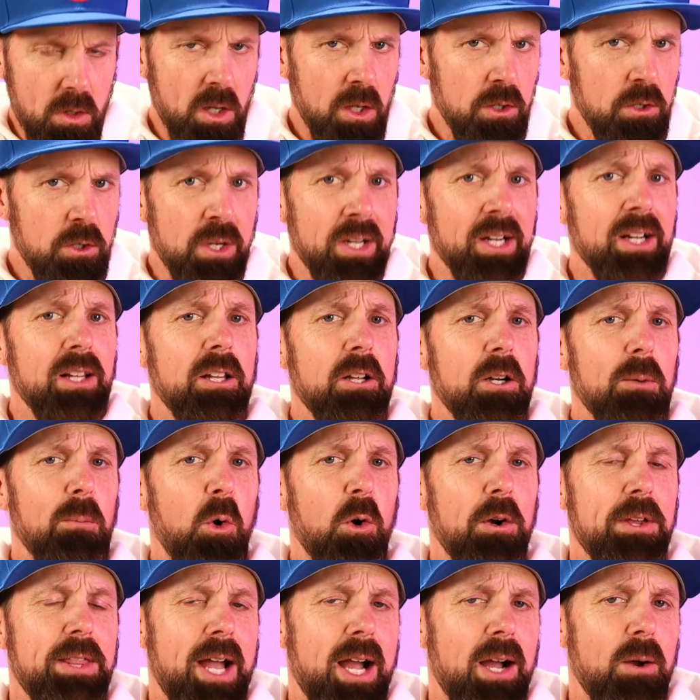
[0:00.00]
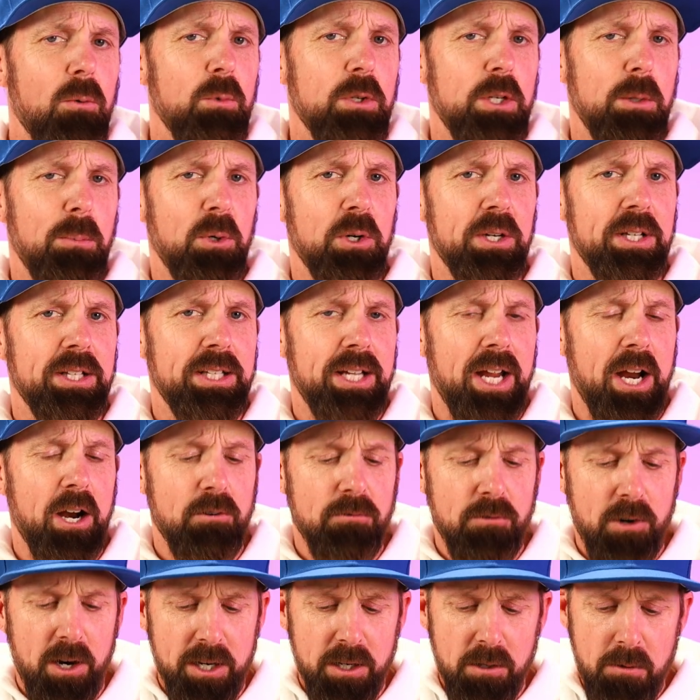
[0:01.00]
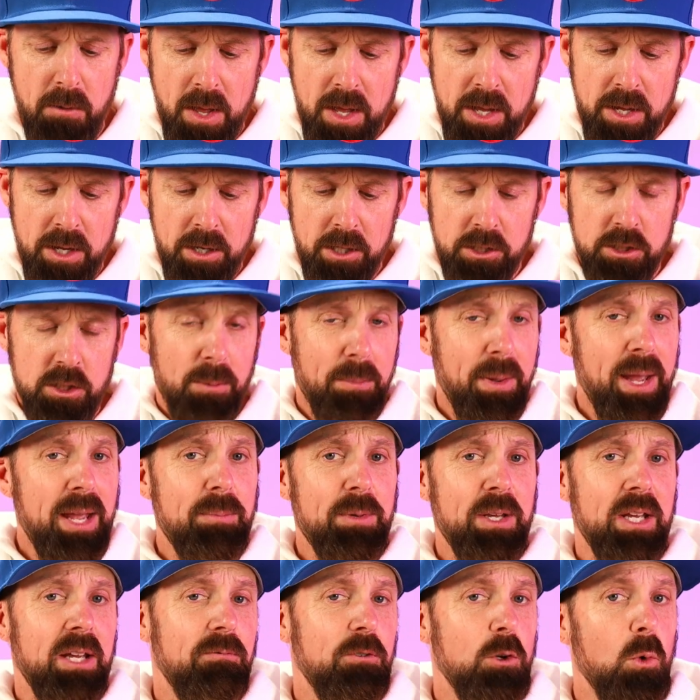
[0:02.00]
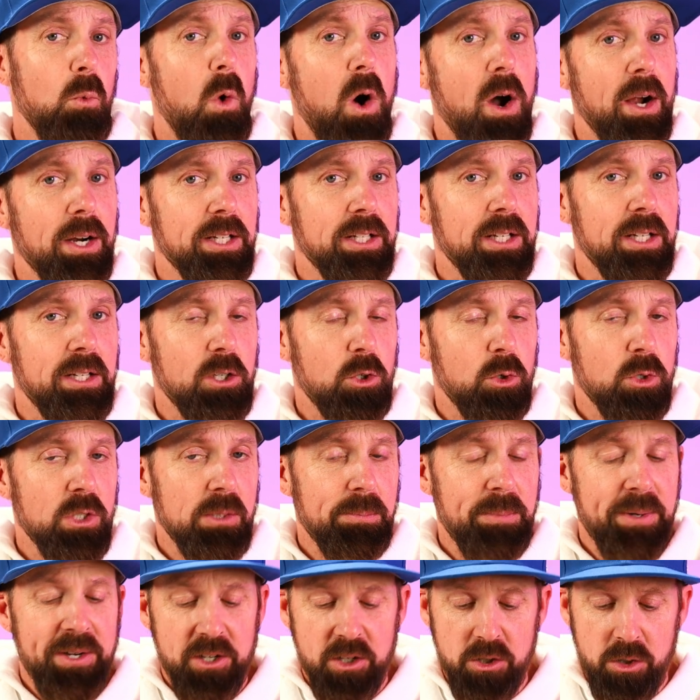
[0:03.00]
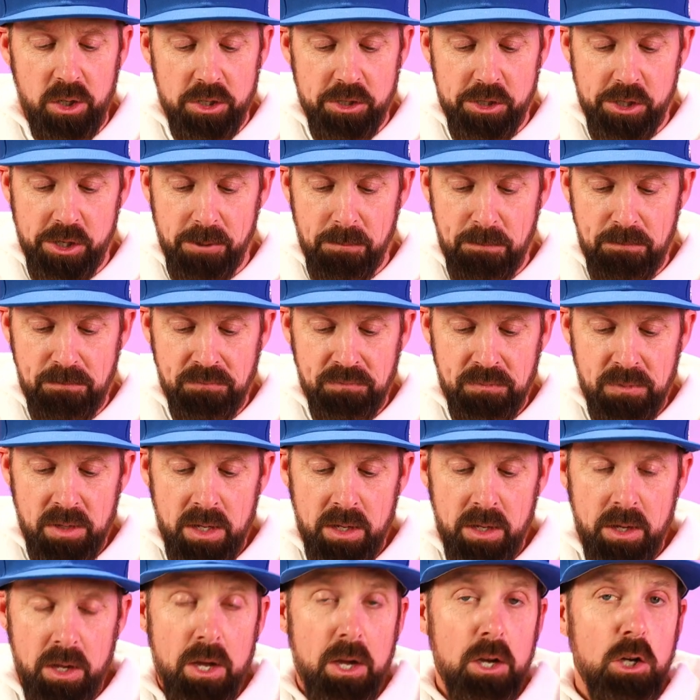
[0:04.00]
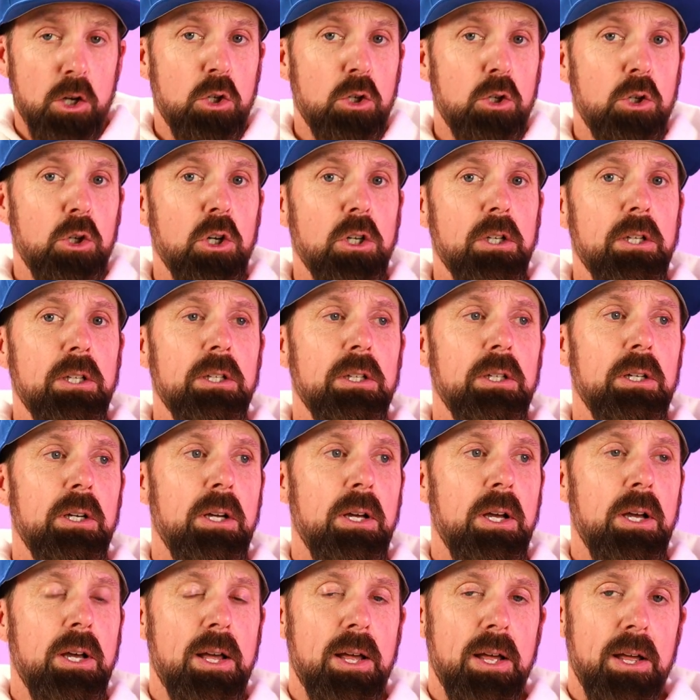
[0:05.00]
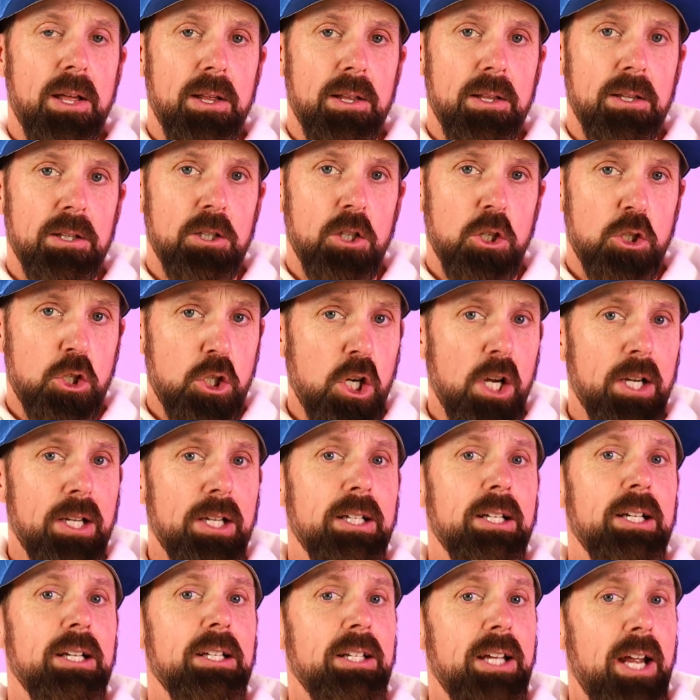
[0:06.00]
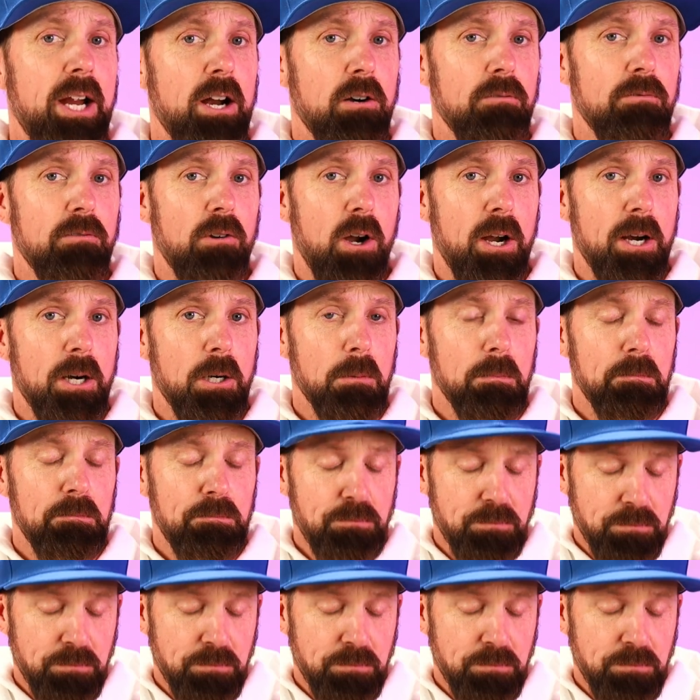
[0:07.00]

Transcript: You get a little more of that when you put it in the air fryer. So maybe if you wanted it crispier and crunchier, cook the chicken in the air fryer,